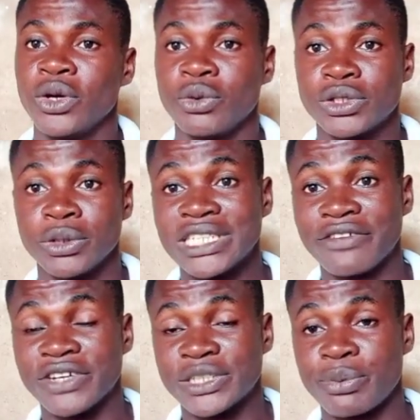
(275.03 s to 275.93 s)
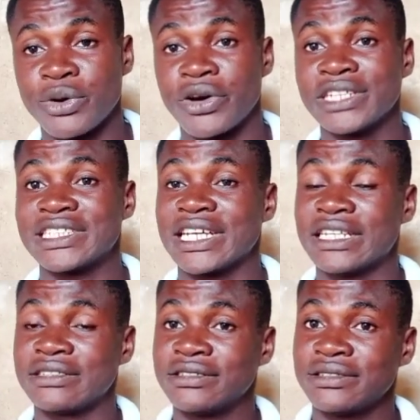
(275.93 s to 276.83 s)
with what I've experienced
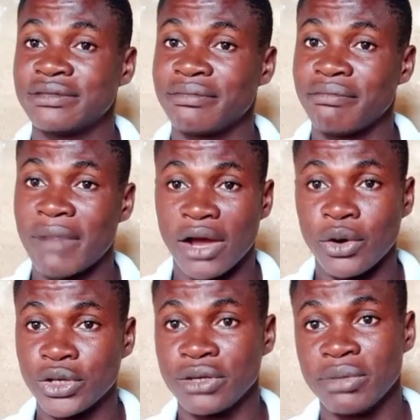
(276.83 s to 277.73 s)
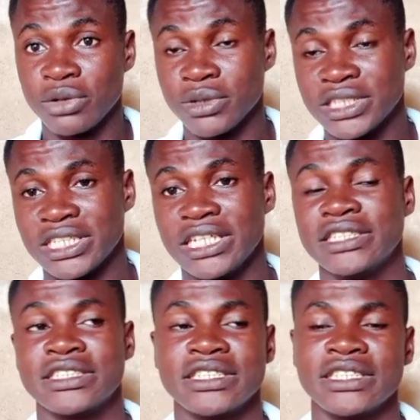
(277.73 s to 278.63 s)
in Makurdi, Benue
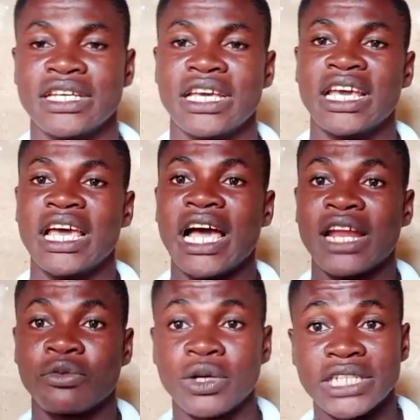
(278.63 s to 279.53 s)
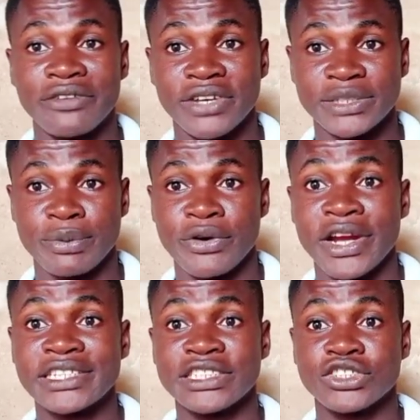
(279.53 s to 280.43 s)
State, and what I've
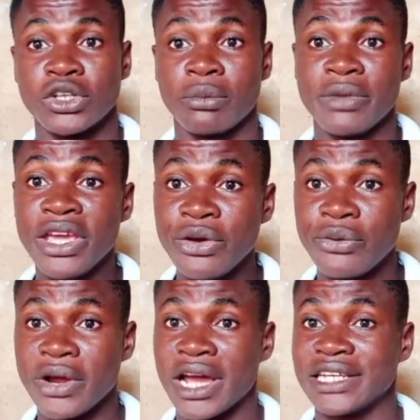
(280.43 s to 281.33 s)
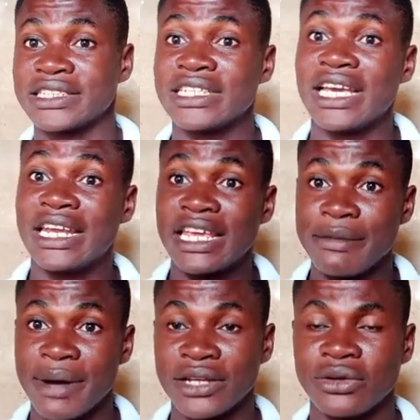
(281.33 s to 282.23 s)
experienced in some areas in
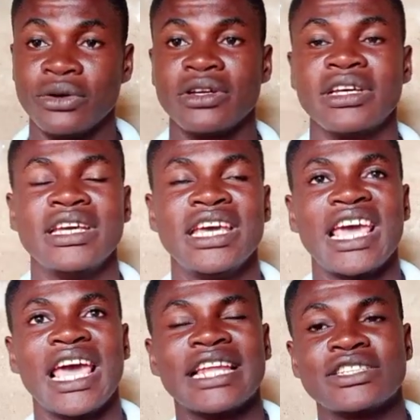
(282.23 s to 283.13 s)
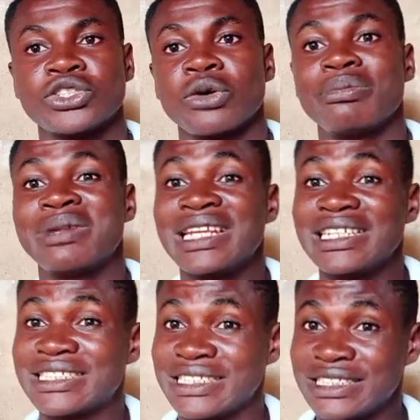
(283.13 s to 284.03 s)
Ibadan, and some
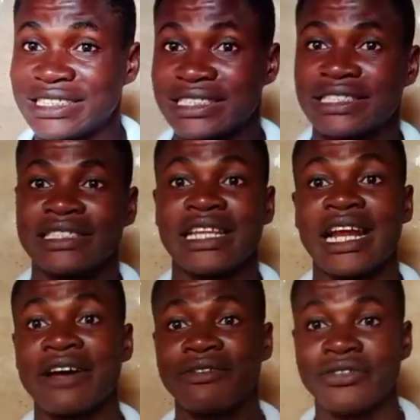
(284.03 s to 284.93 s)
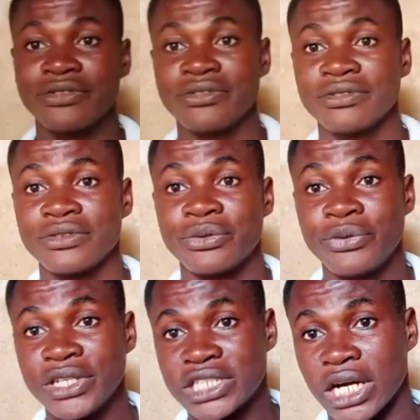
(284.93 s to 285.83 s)
places that I've
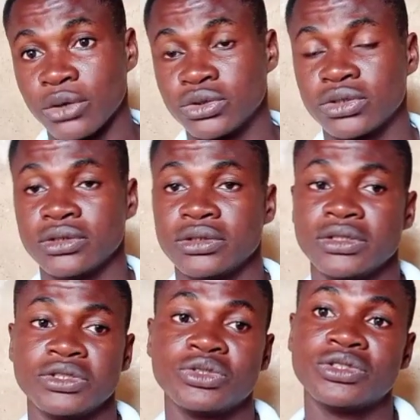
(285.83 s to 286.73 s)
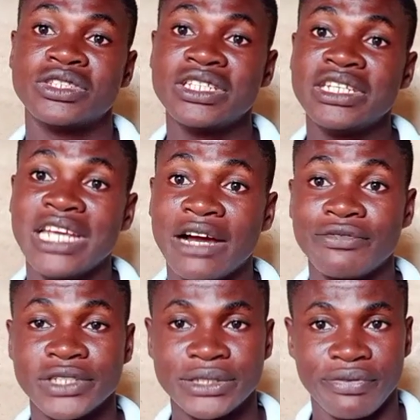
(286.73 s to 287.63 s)
reached out to see their
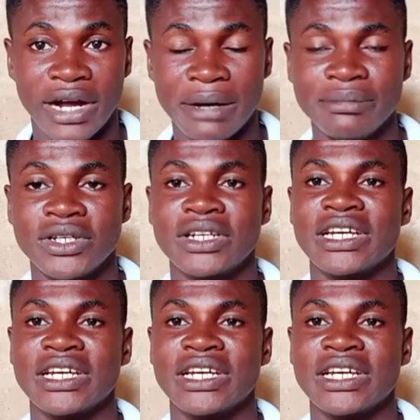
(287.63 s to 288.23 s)
fish farm,